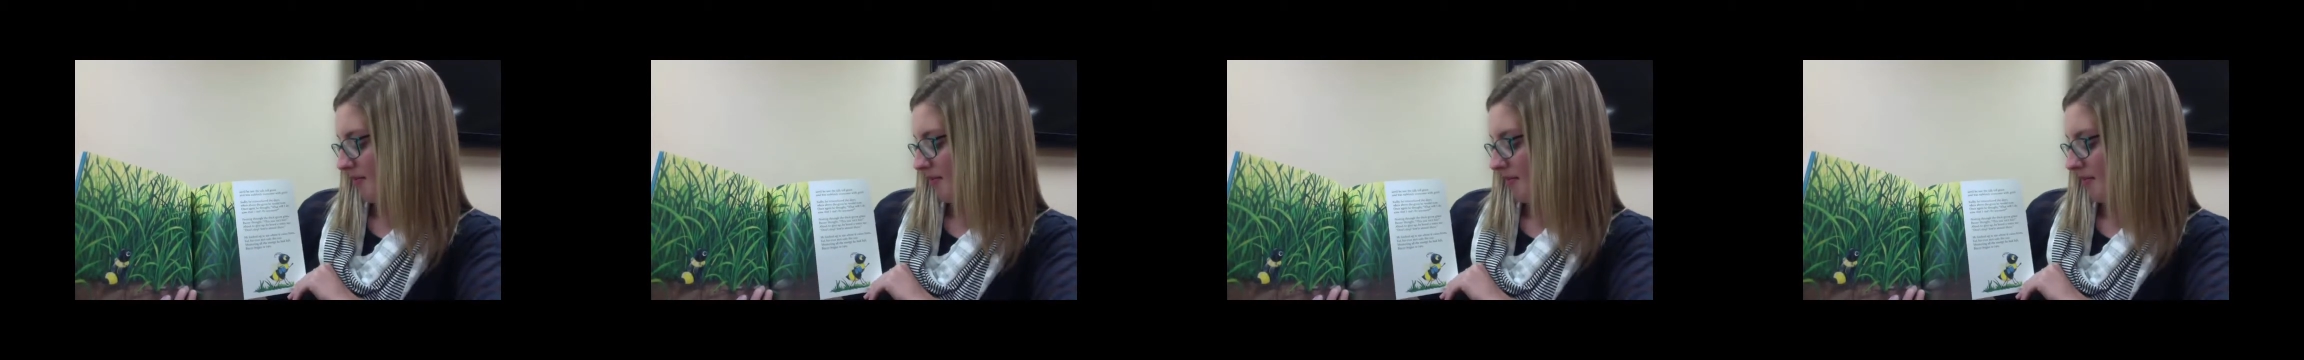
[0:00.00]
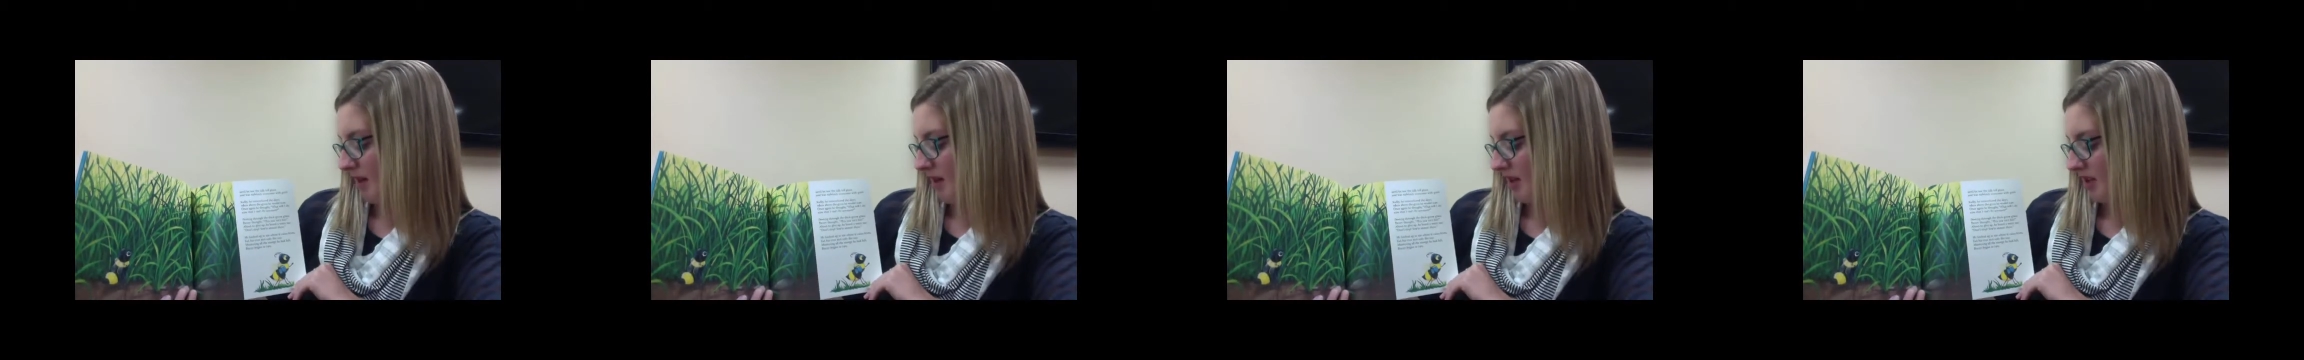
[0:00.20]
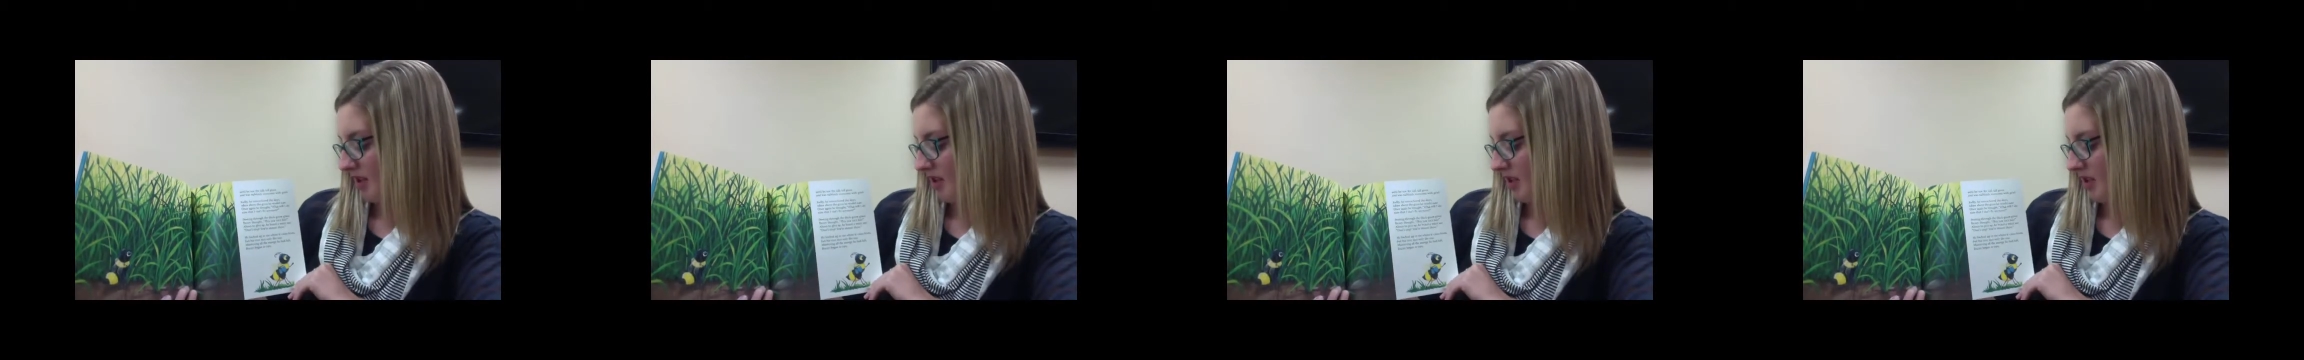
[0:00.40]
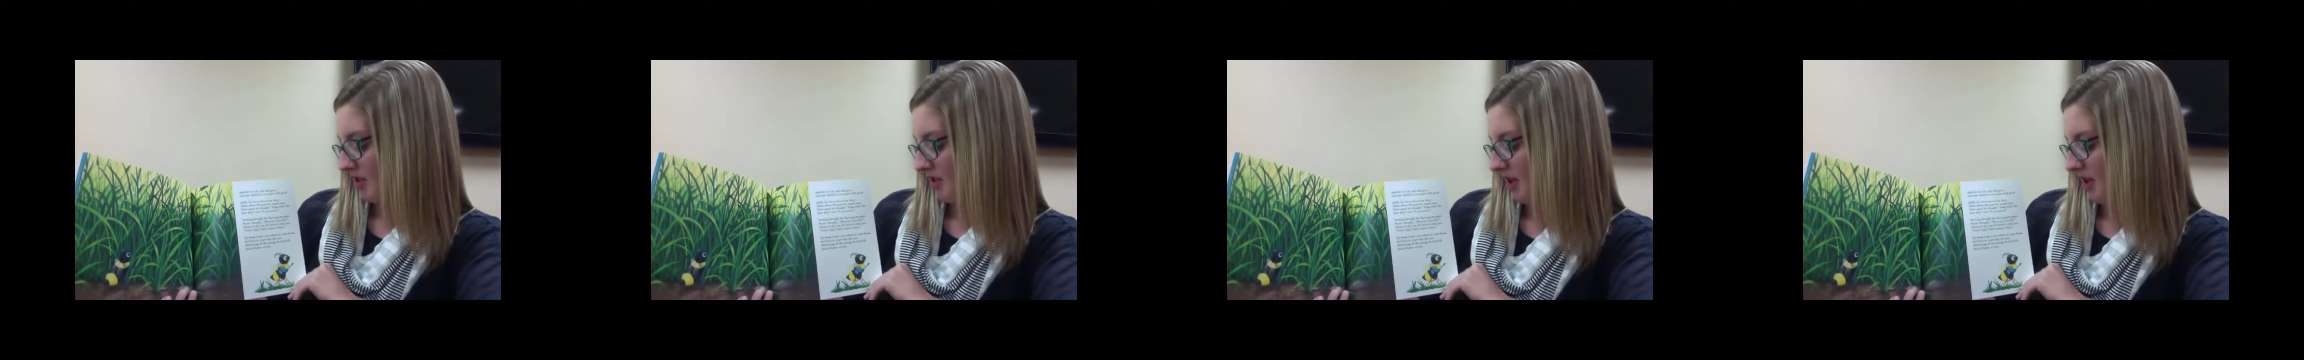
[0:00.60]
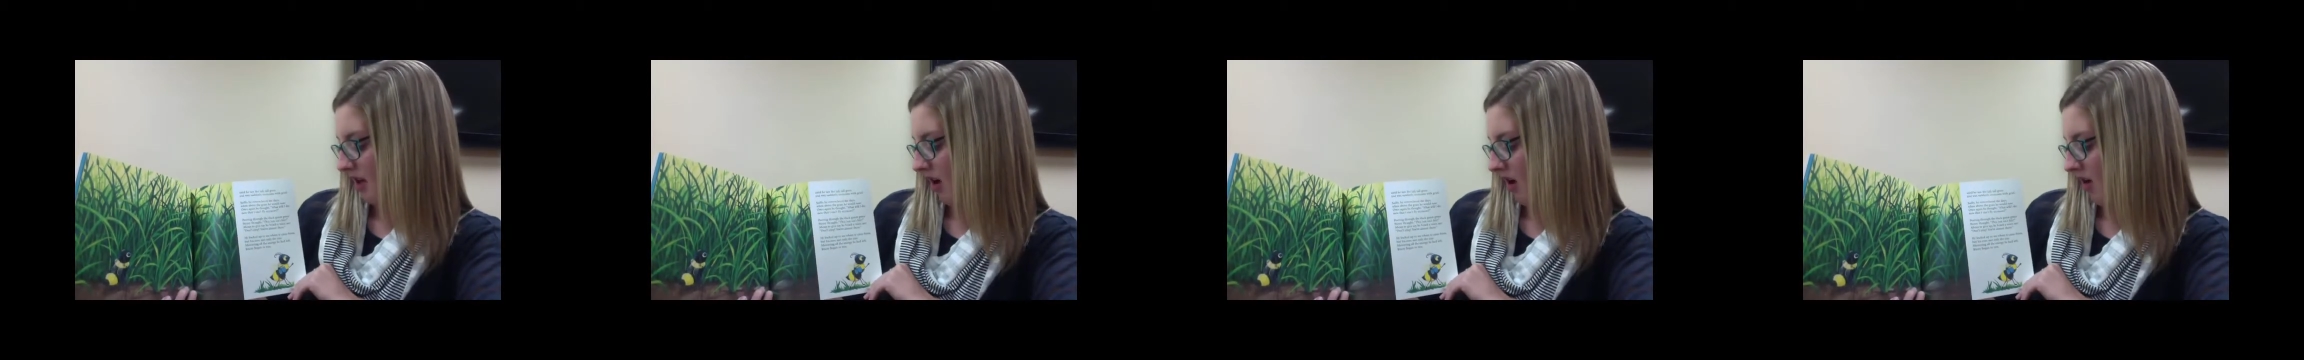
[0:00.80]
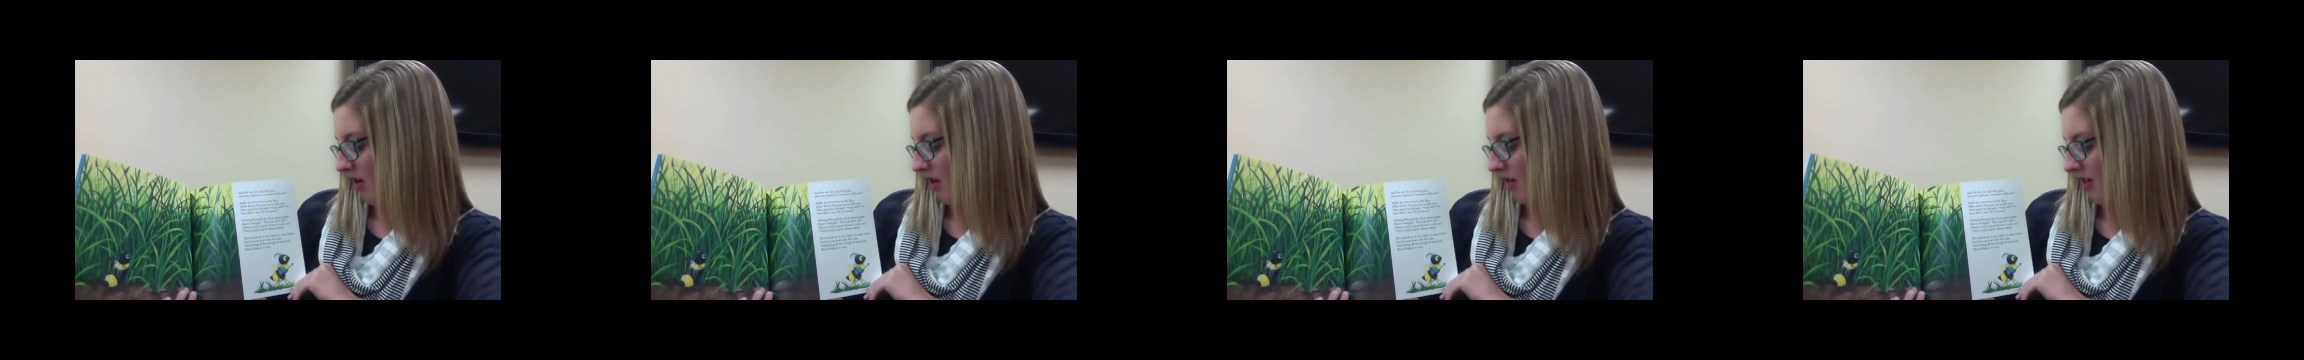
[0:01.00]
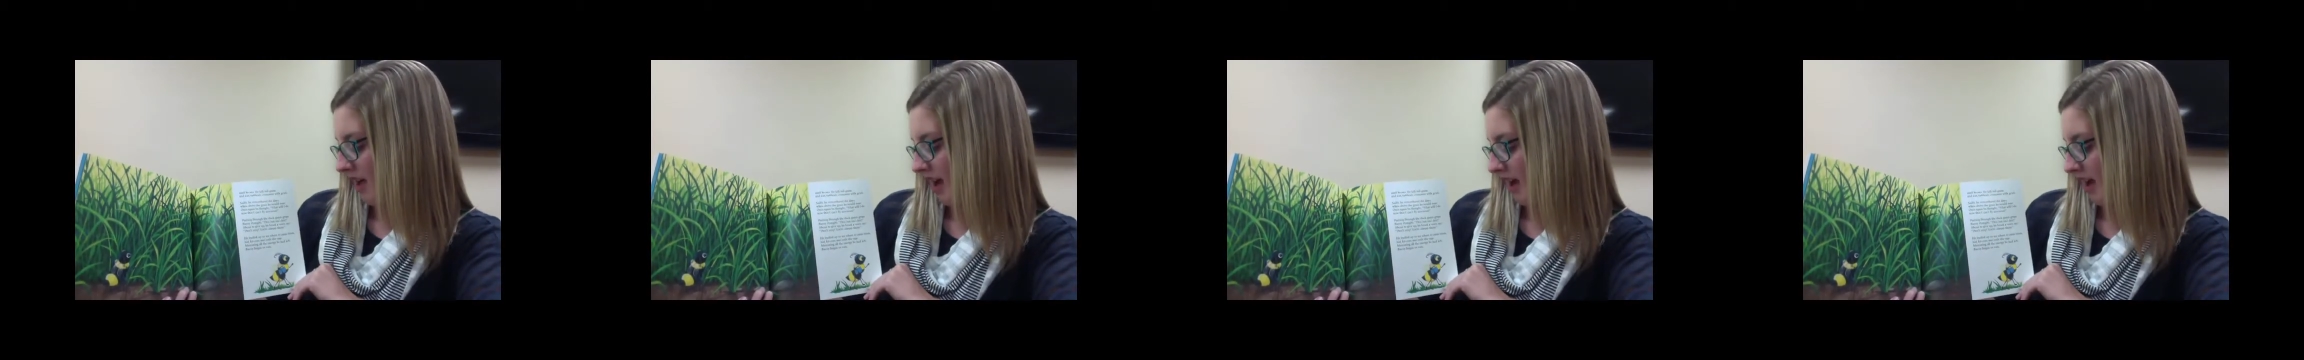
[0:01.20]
Mustering all the